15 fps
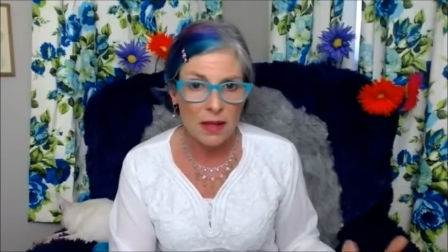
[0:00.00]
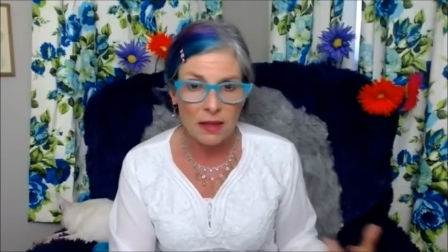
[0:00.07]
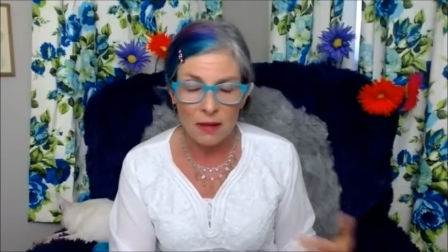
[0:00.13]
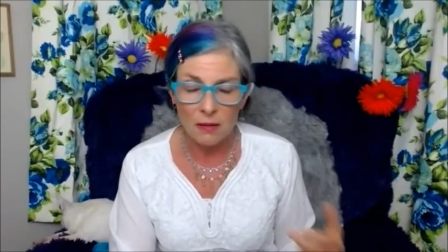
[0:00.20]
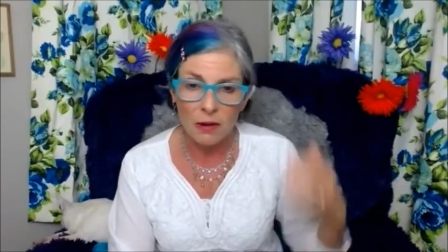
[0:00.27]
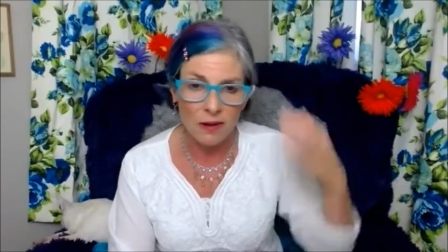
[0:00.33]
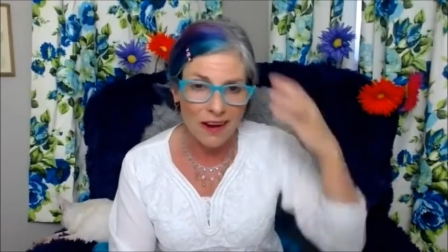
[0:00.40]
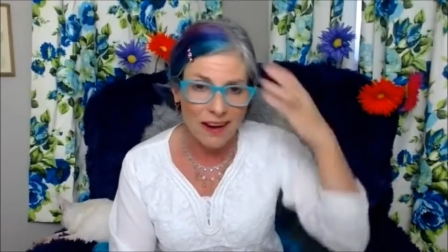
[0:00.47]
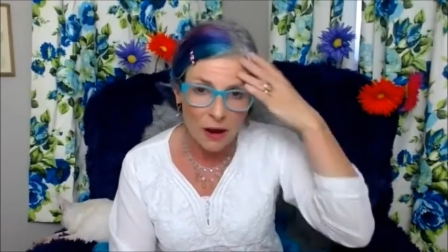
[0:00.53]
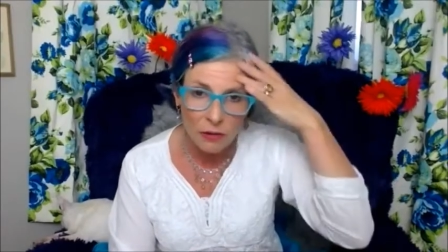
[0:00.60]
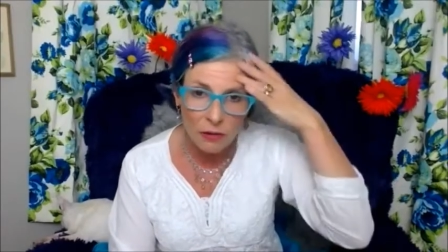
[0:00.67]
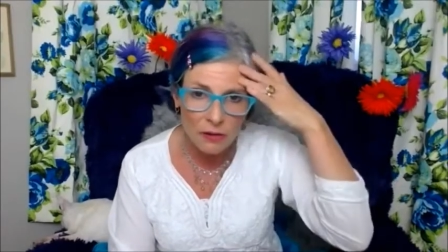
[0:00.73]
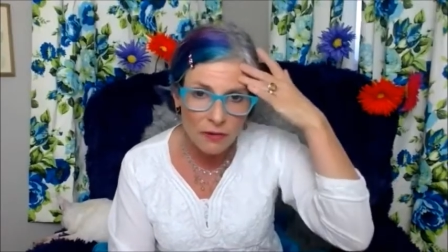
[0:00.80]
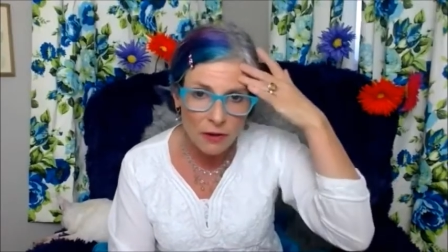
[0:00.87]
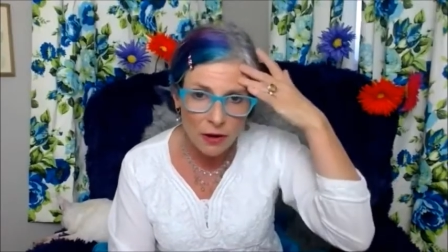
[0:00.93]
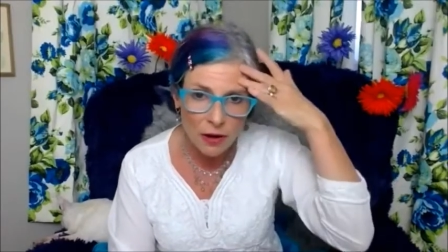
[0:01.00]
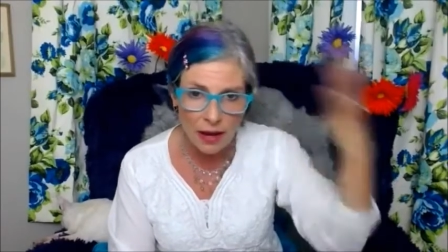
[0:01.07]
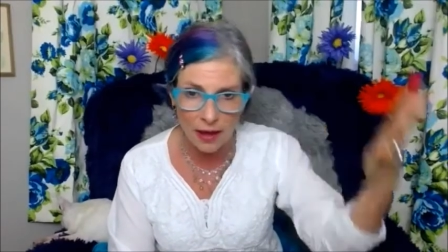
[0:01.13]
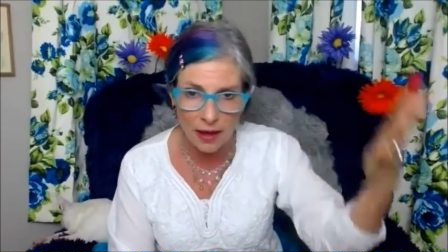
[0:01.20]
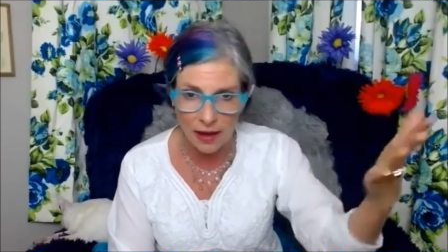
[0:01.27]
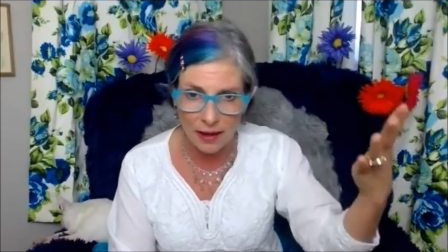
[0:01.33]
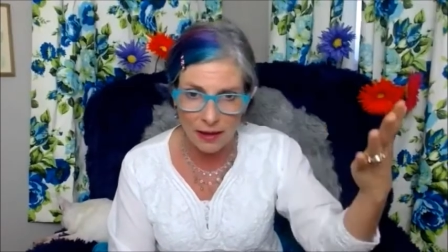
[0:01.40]
then we're out of our
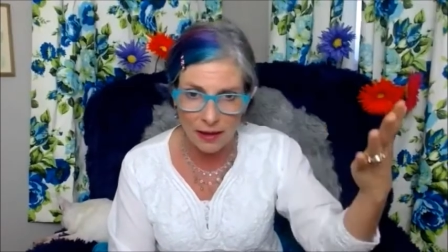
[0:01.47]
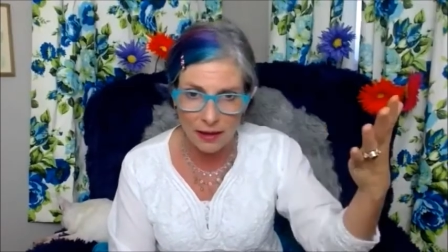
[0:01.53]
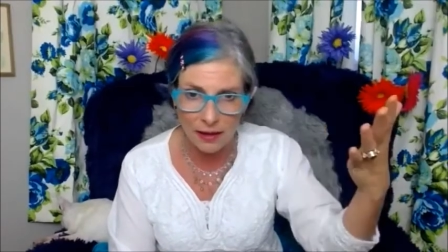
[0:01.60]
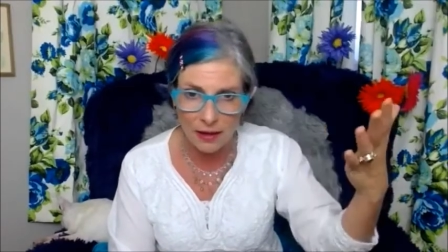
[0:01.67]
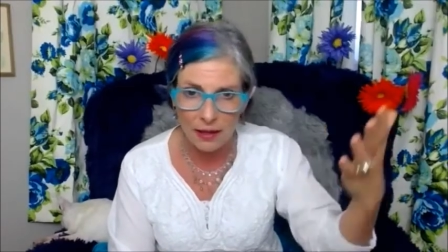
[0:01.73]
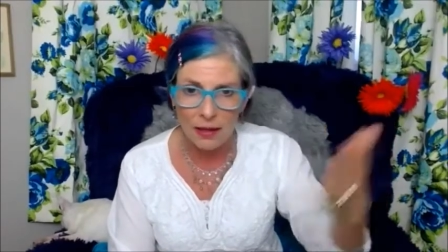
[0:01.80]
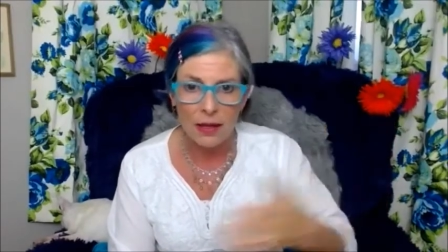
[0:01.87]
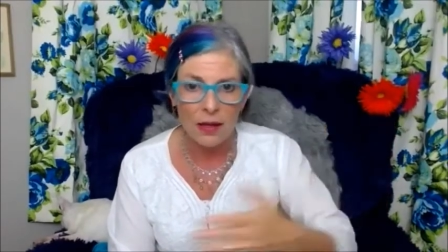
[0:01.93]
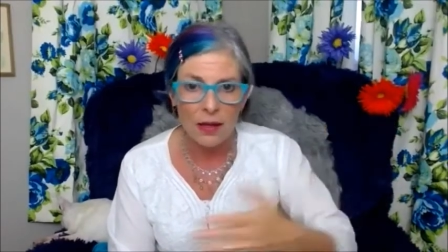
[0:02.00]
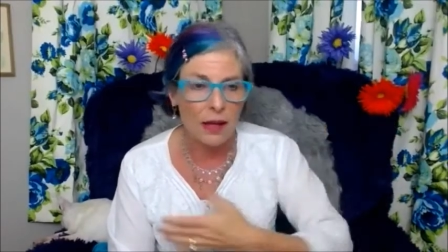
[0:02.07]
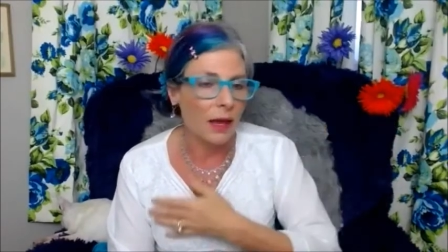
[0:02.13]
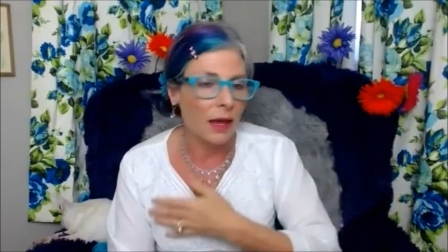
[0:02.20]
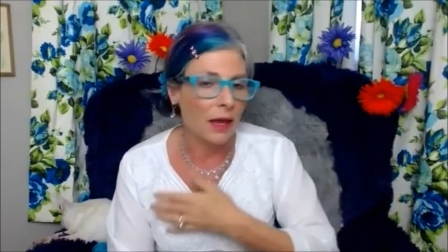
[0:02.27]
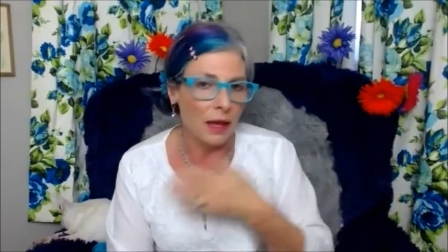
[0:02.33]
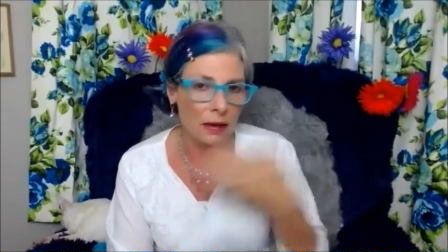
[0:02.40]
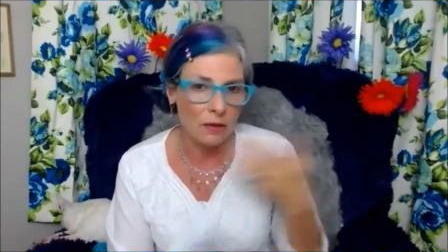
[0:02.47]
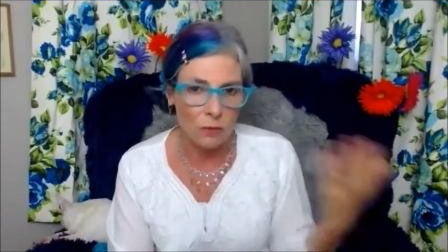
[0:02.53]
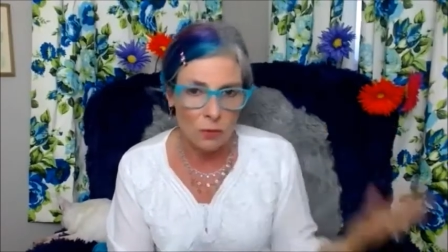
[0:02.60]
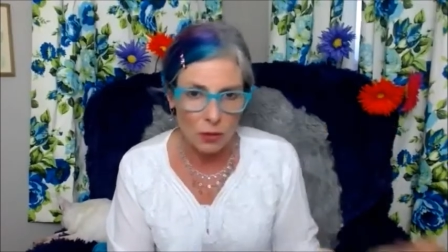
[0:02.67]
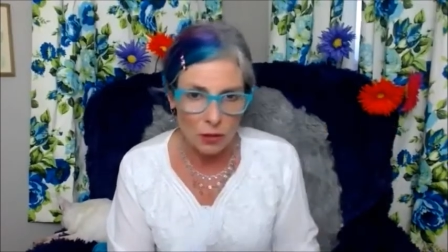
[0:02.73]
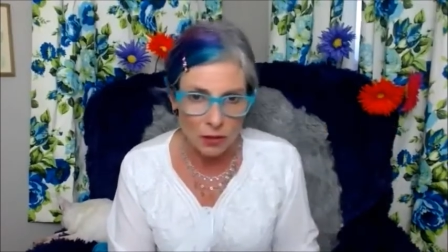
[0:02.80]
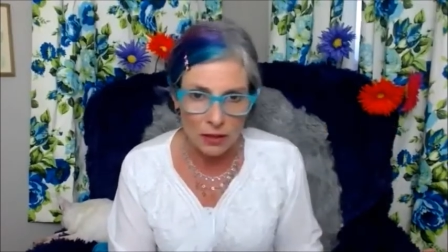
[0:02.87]
head and
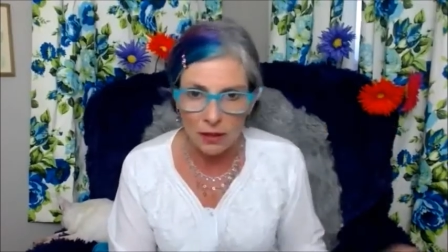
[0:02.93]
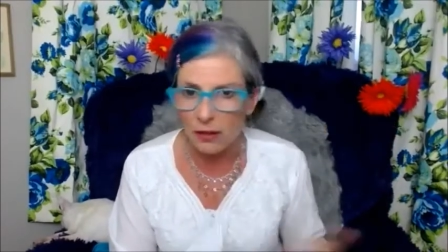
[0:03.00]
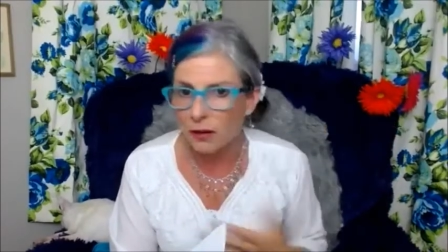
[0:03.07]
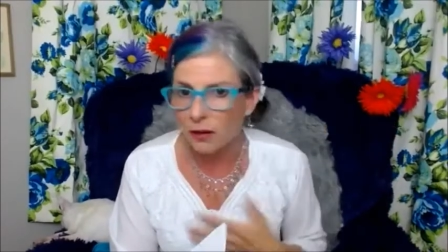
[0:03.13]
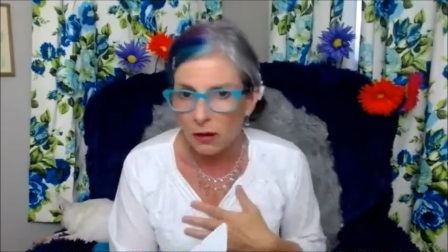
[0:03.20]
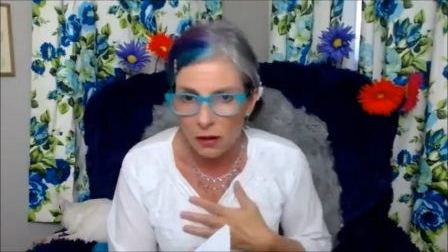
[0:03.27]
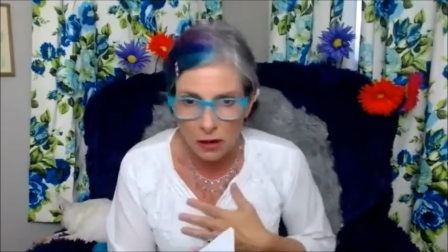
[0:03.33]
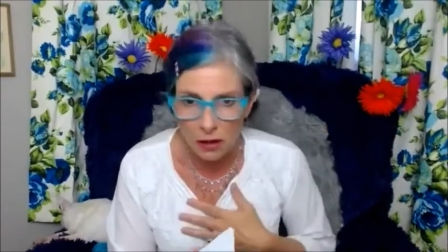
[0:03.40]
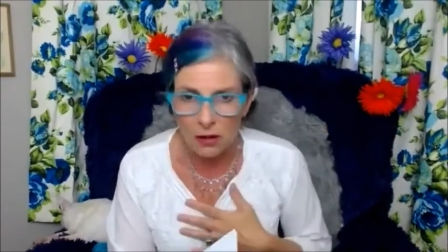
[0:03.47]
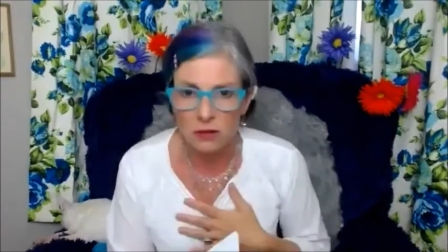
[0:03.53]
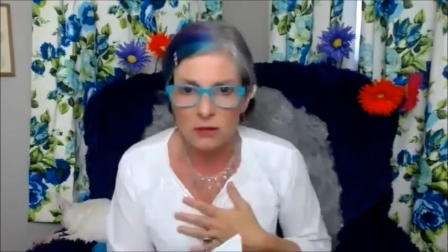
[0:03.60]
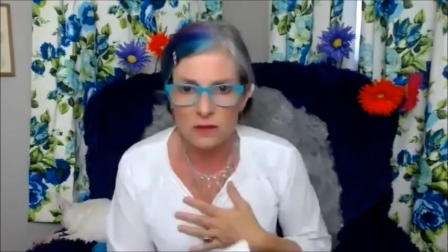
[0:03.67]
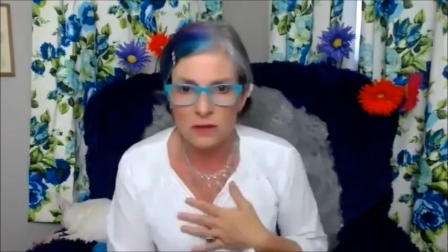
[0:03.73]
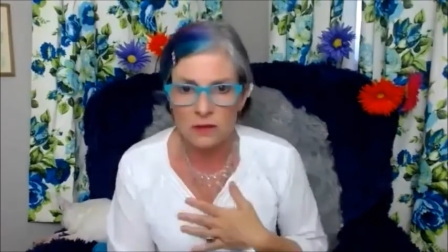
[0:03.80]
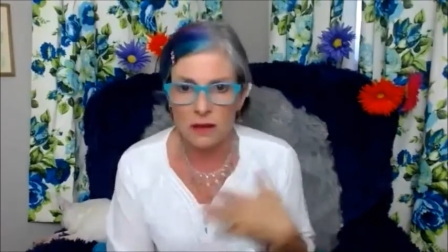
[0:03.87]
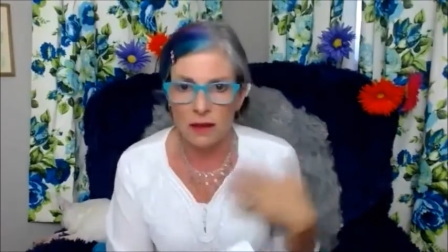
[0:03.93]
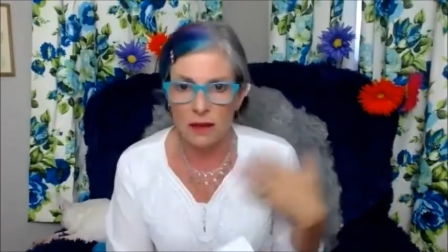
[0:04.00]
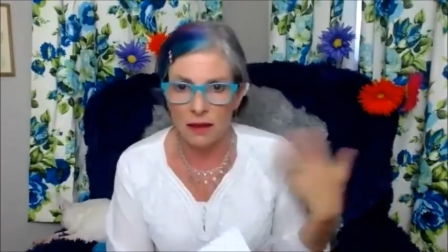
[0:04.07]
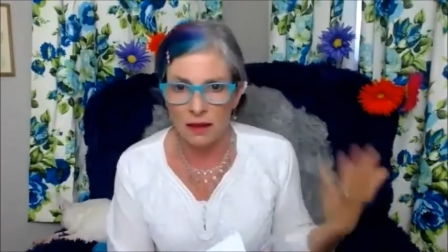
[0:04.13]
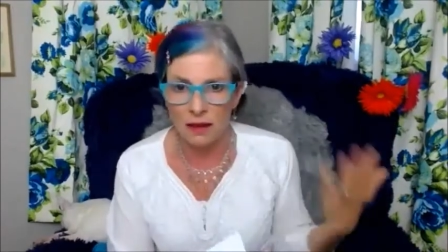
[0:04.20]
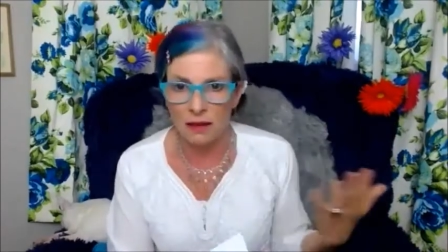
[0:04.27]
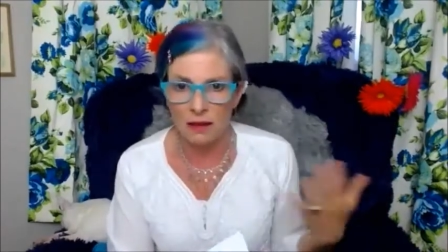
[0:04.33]
we're in our hearts
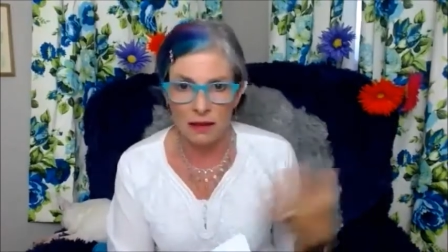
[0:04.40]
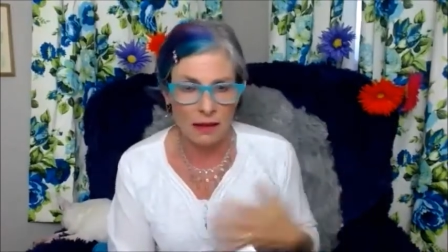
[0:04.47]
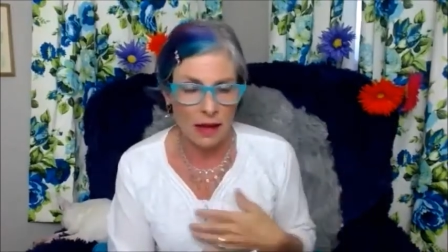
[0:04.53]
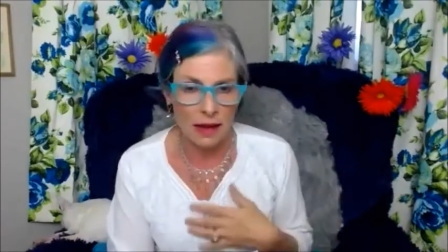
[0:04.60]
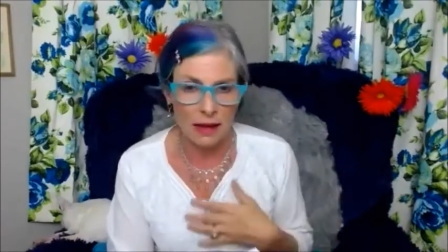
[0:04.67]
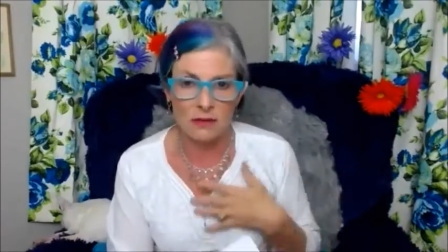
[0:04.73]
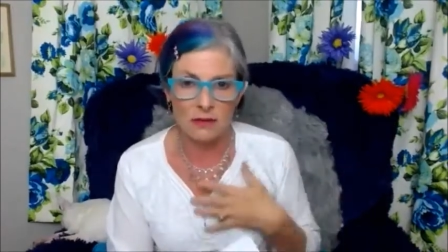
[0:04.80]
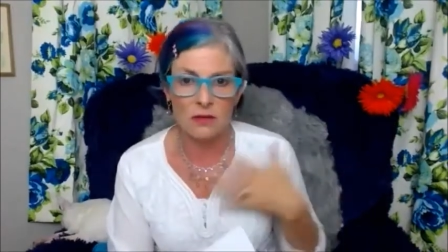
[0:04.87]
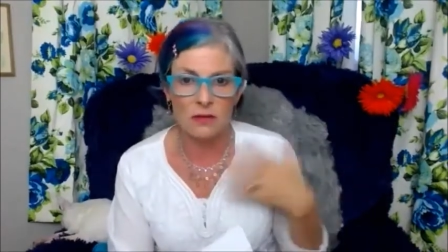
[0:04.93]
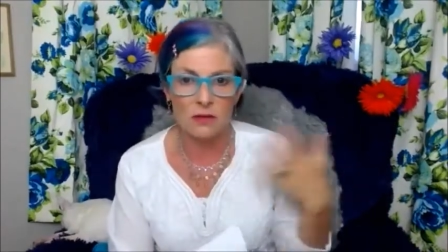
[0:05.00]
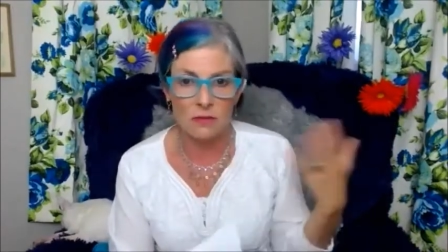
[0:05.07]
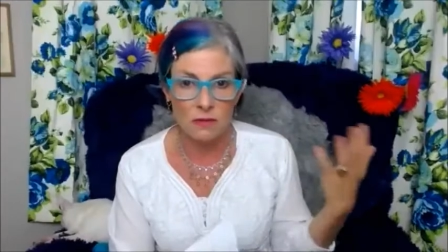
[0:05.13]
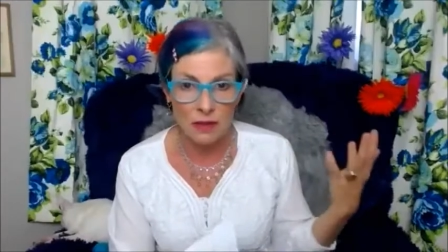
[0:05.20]
and that's